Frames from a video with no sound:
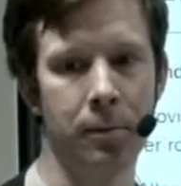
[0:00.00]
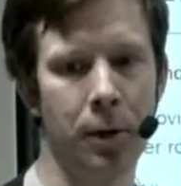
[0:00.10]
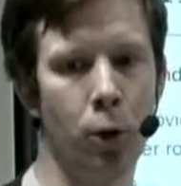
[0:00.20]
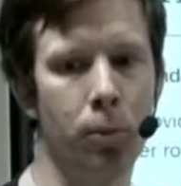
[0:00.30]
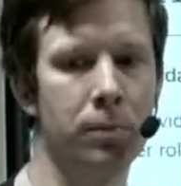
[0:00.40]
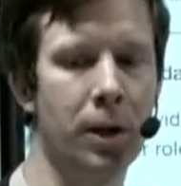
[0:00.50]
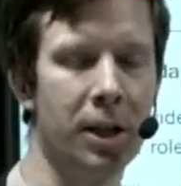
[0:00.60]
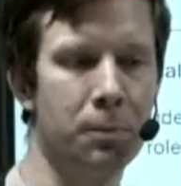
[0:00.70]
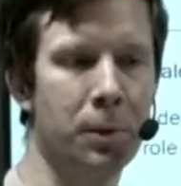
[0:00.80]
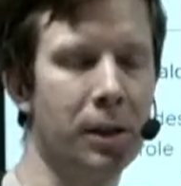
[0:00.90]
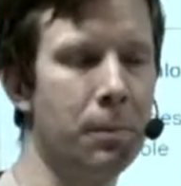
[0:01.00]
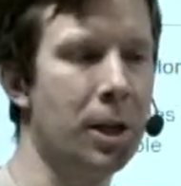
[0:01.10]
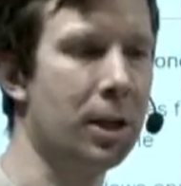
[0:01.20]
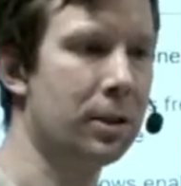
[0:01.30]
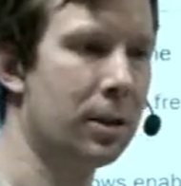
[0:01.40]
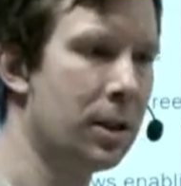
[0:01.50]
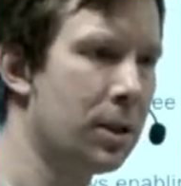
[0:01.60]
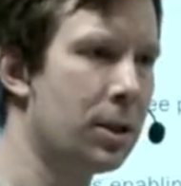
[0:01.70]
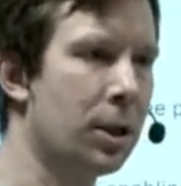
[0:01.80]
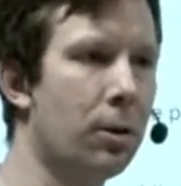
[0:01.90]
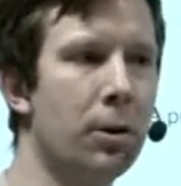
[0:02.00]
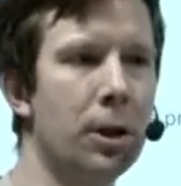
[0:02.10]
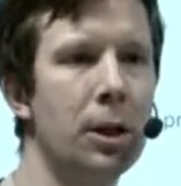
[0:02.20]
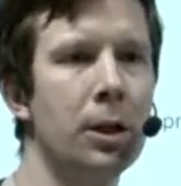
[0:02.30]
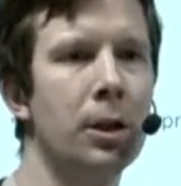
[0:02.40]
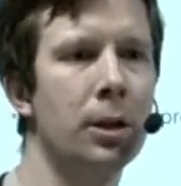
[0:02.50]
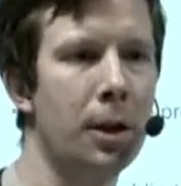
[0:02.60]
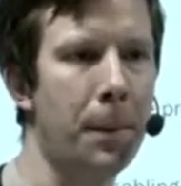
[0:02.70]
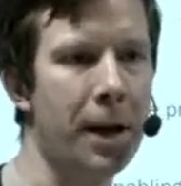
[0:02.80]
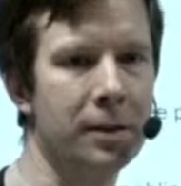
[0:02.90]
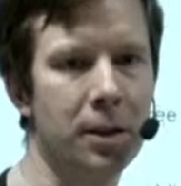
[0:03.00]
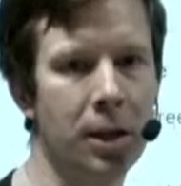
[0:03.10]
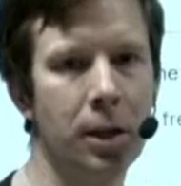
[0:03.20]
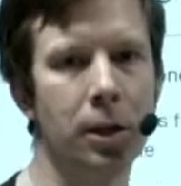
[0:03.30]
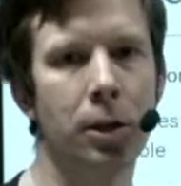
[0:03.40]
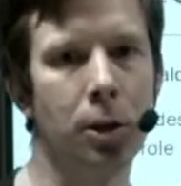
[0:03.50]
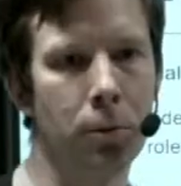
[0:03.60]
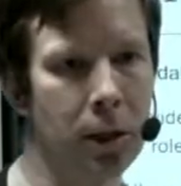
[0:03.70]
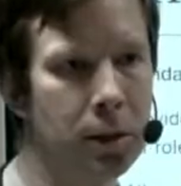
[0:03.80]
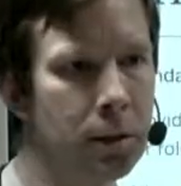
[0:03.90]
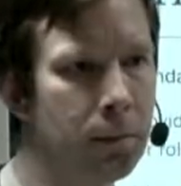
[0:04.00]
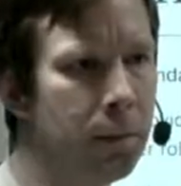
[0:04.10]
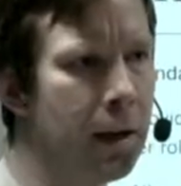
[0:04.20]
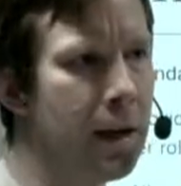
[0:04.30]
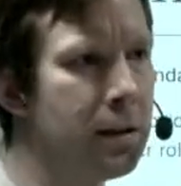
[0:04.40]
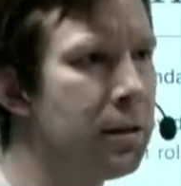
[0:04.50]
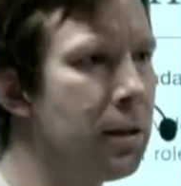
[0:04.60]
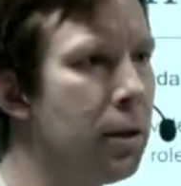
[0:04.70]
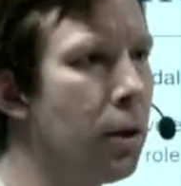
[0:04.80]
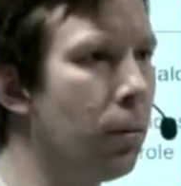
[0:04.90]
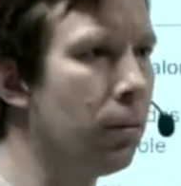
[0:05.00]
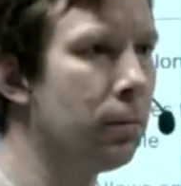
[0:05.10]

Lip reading: Oh, I spilled the bean. Security Capacity Unit, SCU.